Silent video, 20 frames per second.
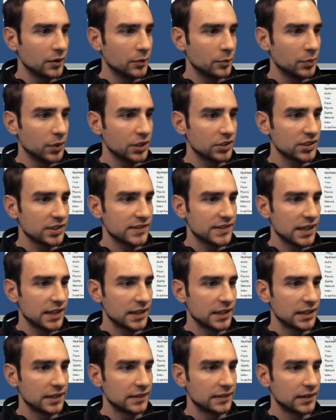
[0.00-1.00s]
project
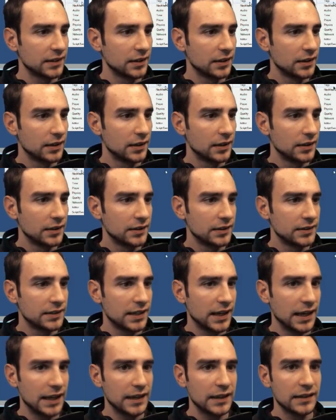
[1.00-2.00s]
settings,
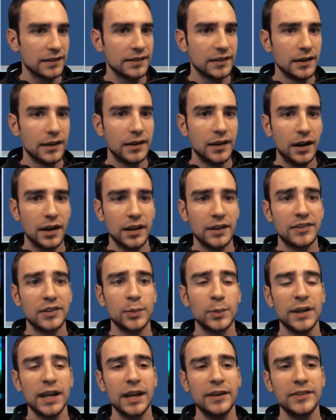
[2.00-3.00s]
tags. All right, so
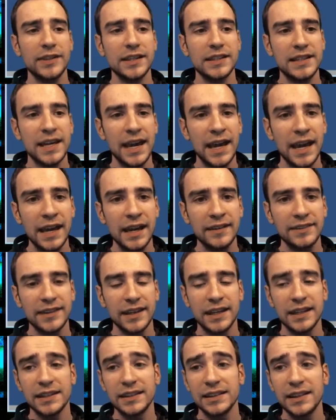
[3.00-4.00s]
we have the tags
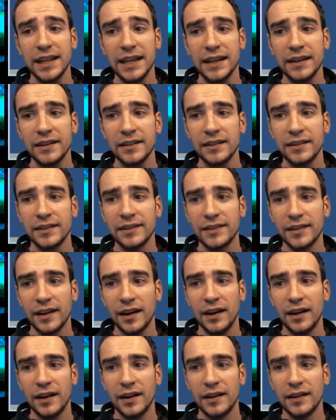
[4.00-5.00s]
and layers
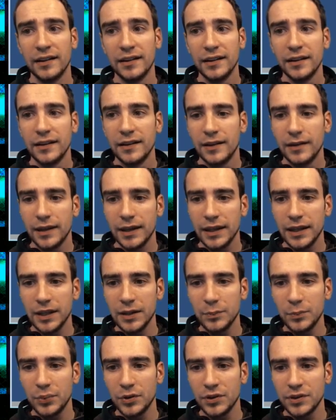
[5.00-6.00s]
uh,
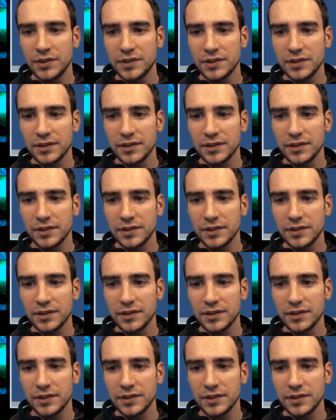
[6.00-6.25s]
input